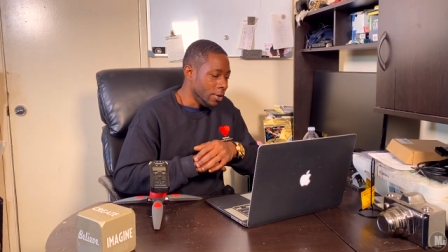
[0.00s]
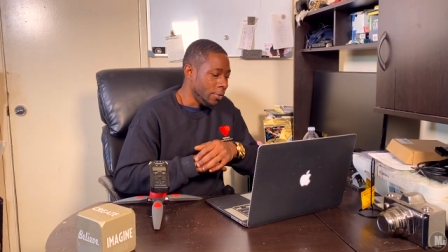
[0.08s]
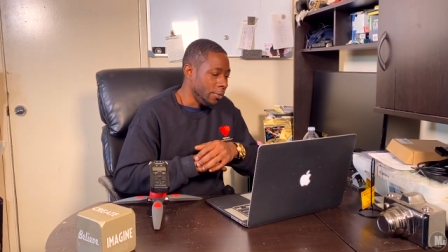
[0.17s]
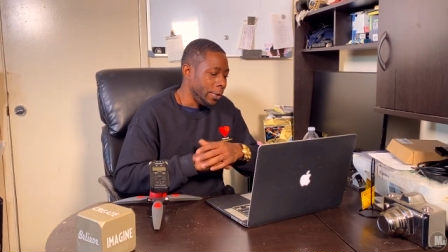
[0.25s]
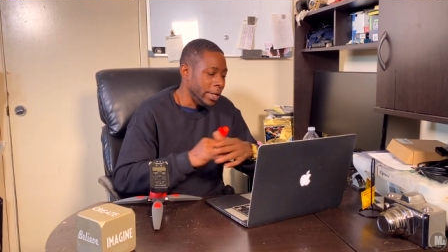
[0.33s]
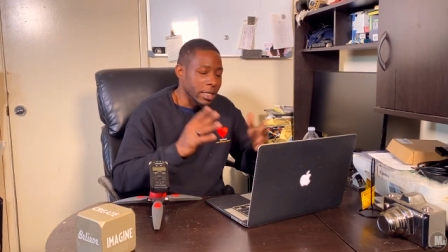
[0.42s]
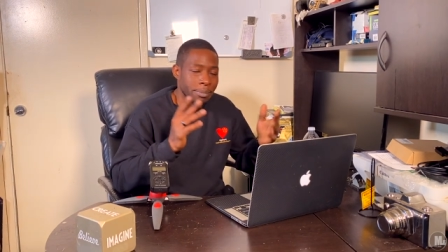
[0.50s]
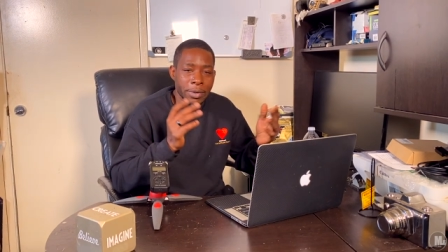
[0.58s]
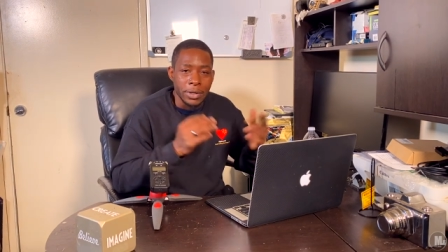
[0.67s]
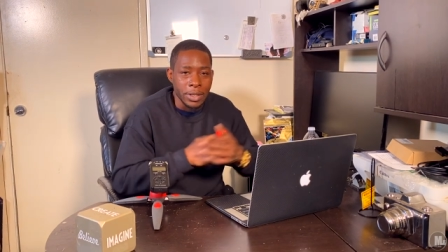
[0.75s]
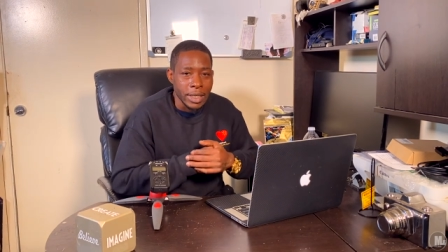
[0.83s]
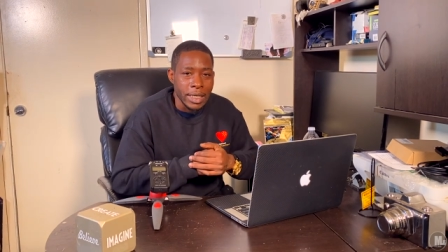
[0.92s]
read the
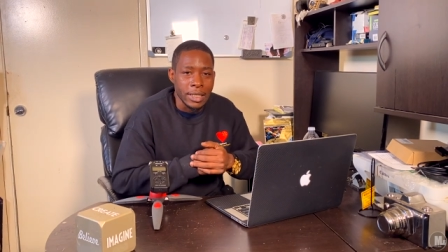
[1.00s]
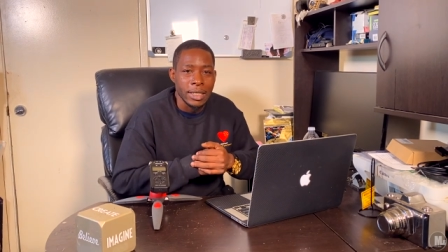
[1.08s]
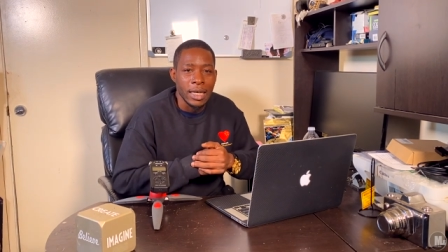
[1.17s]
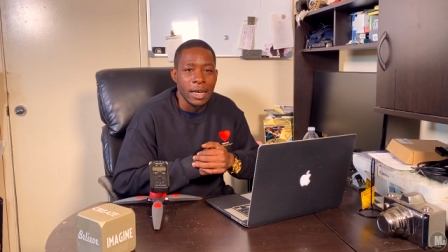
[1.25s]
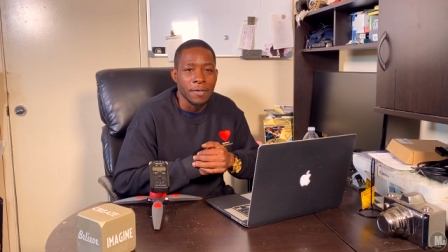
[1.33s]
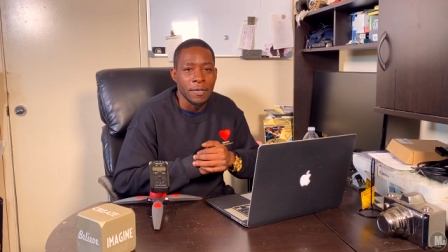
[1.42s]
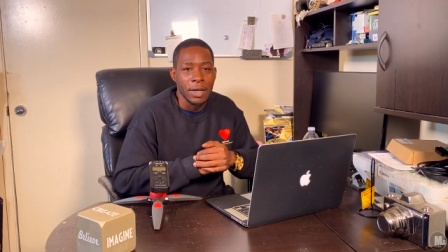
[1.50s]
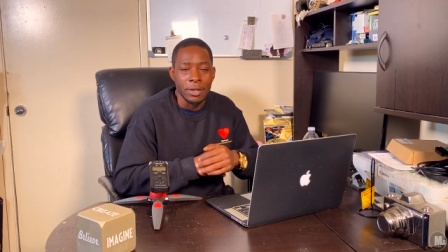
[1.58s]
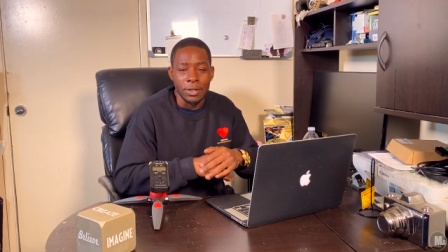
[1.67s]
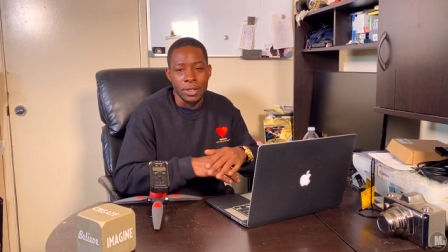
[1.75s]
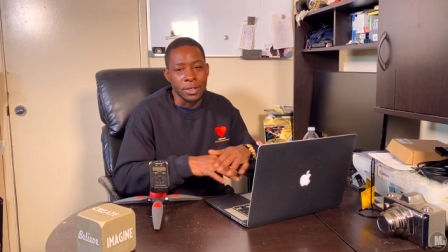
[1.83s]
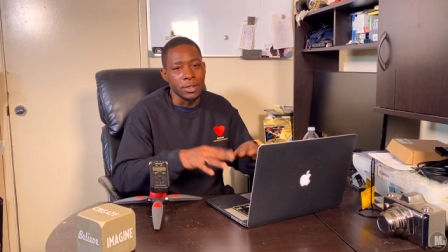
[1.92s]
music and stuff
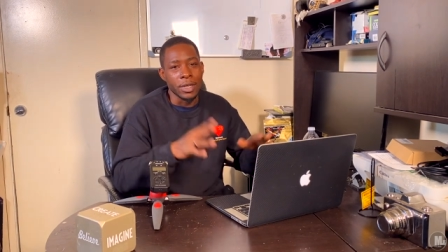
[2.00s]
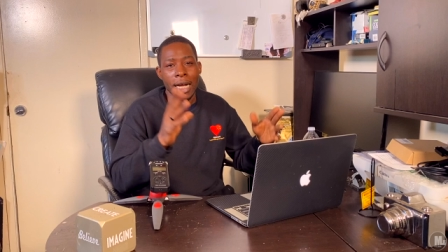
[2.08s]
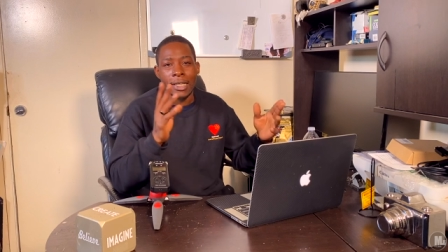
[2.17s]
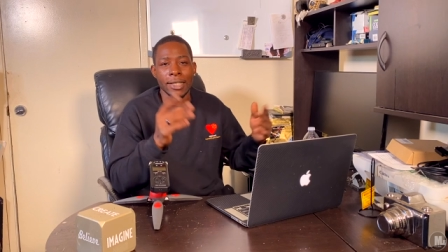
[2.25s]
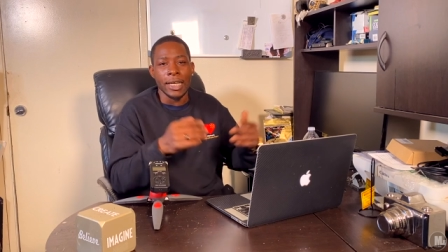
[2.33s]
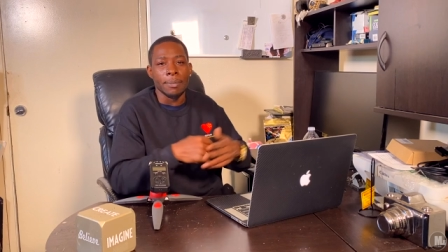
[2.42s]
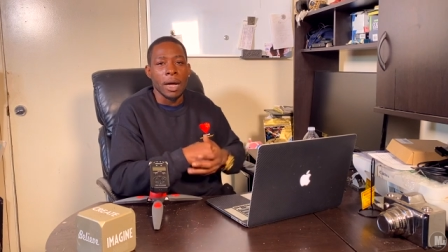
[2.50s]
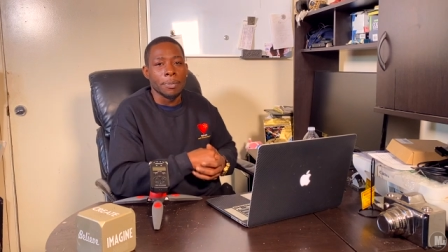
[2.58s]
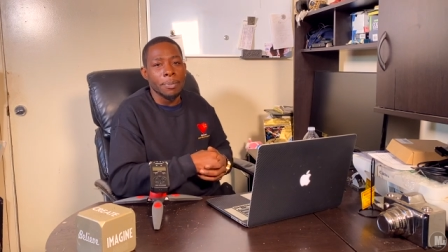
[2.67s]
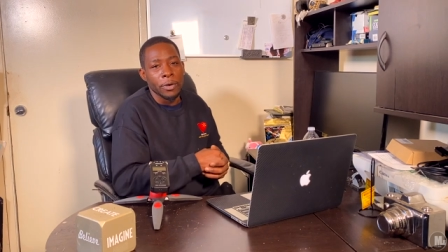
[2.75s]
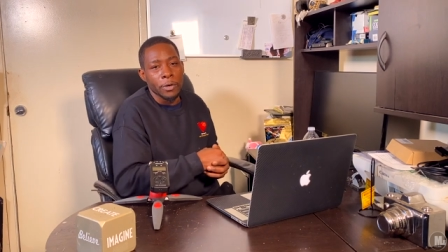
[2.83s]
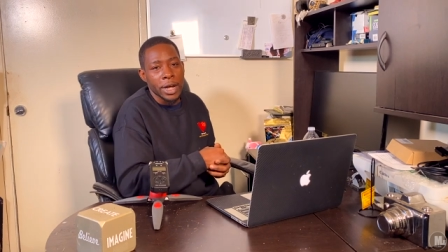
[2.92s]
and you guys seeing my
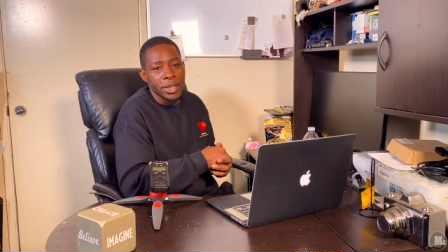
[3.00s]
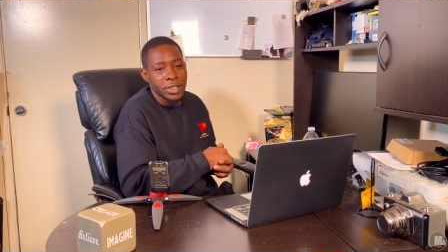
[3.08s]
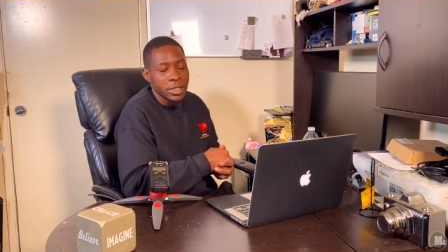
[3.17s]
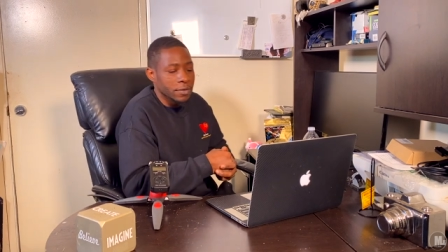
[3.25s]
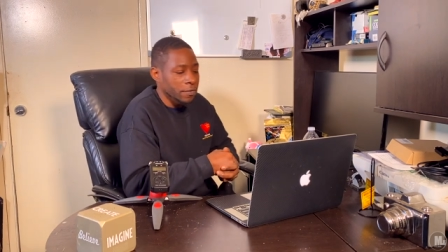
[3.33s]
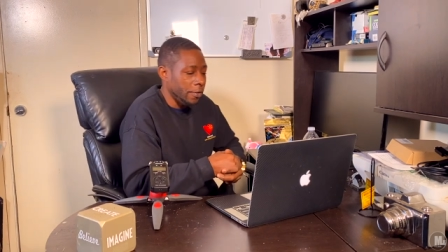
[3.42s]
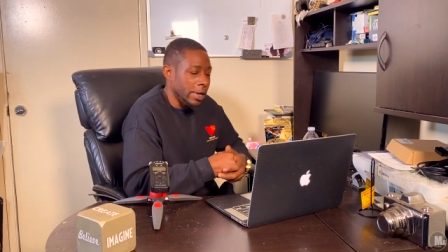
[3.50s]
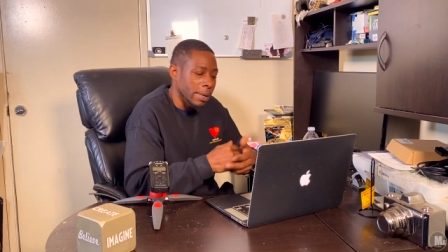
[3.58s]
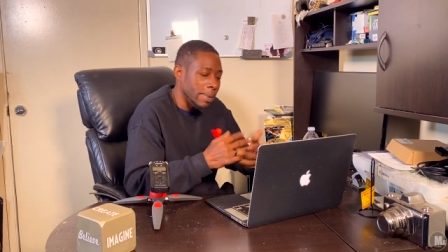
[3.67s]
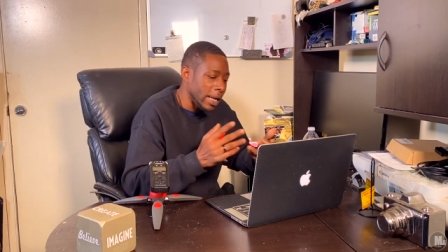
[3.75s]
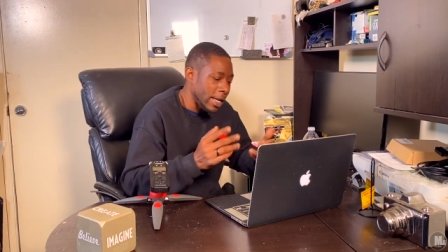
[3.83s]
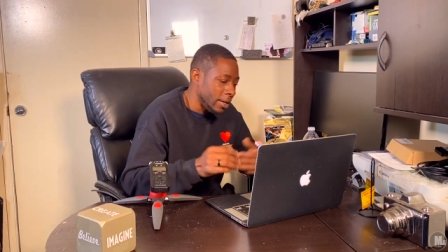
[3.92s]
progression for
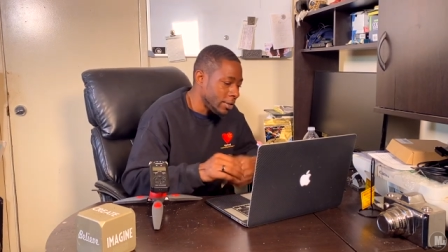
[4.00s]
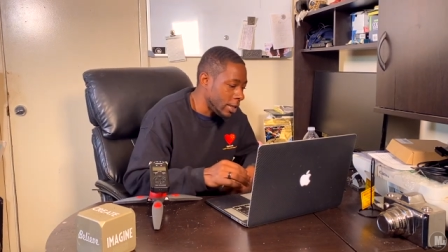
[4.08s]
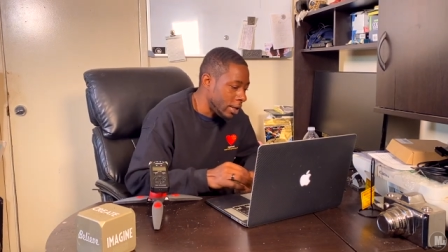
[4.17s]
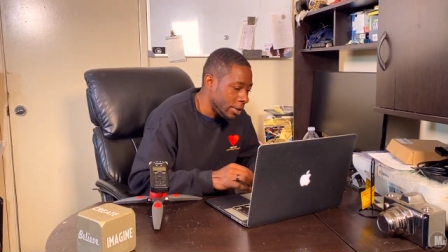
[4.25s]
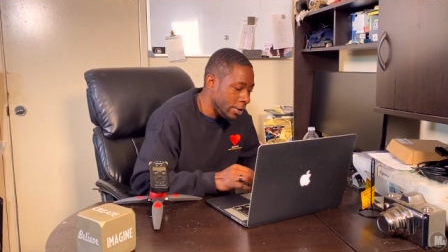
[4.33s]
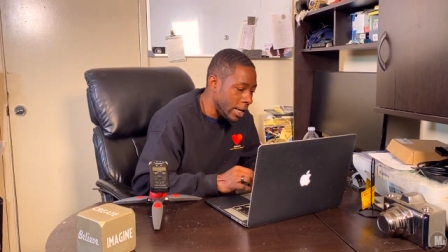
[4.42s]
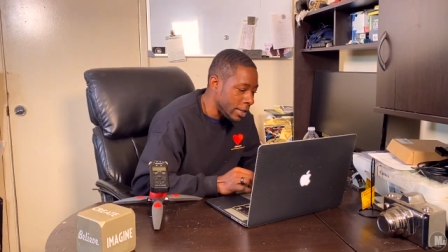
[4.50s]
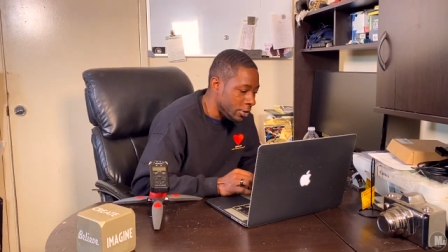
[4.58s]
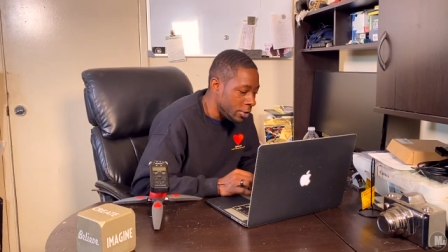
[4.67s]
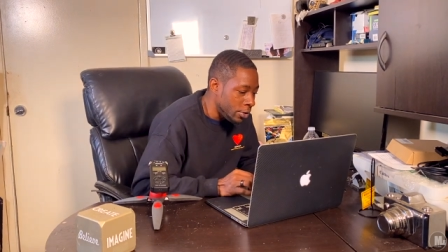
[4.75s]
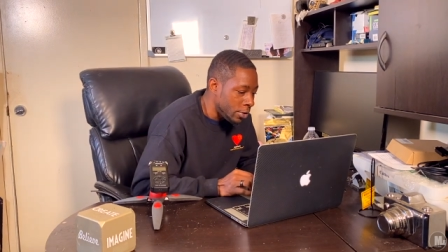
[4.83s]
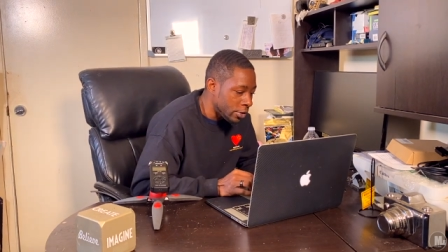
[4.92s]
anybody else out there that's
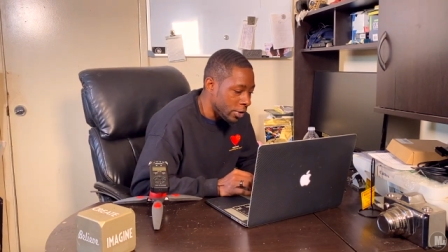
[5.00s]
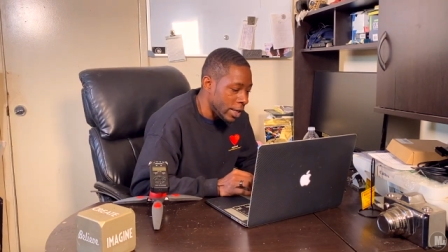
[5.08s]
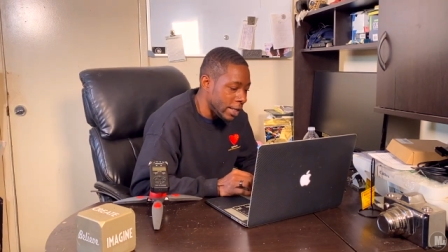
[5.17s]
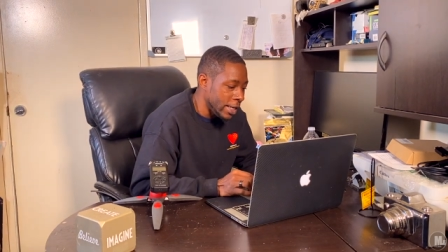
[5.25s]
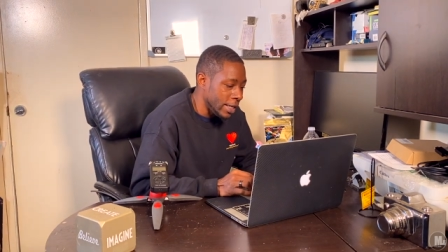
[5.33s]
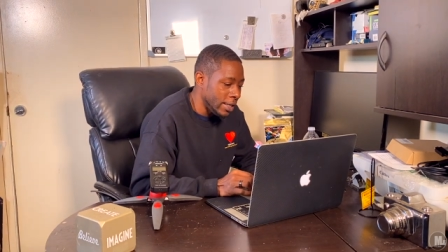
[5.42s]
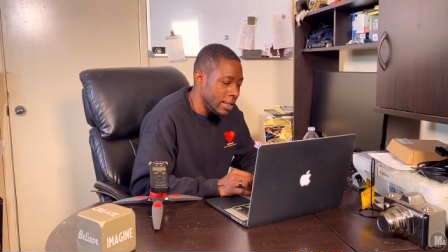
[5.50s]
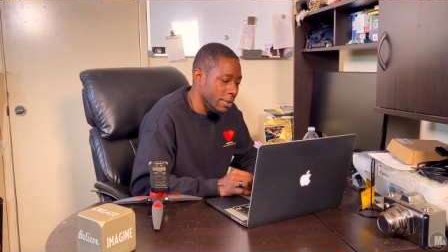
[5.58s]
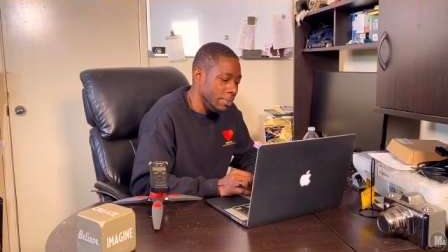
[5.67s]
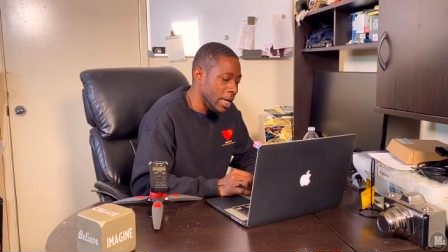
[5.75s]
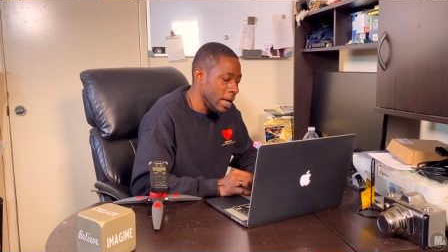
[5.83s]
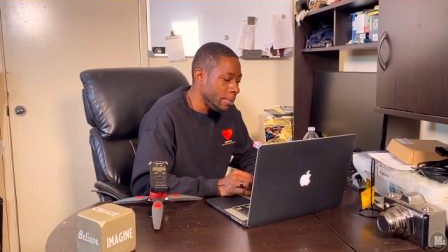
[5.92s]
new or trying to get into
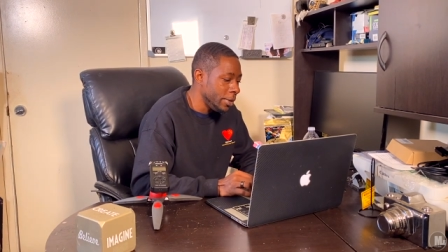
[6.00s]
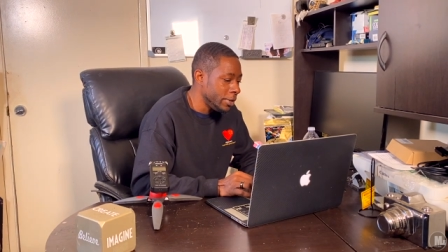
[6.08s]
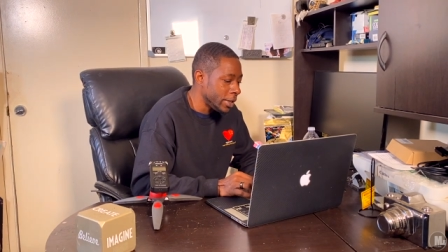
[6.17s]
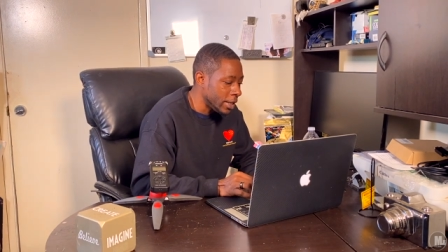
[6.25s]
playing music and